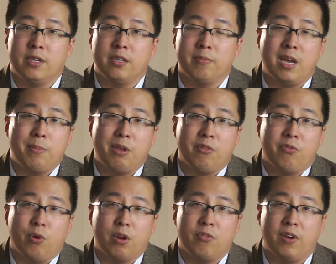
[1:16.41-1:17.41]
There might be
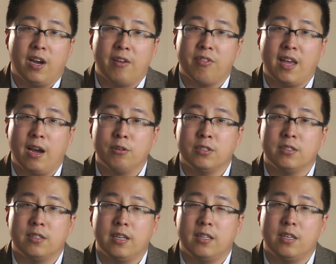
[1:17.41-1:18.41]
45,000
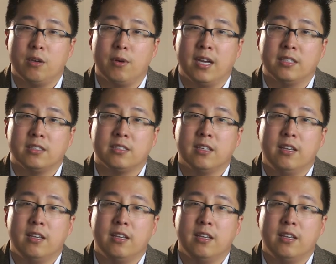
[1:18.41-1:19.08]
in the US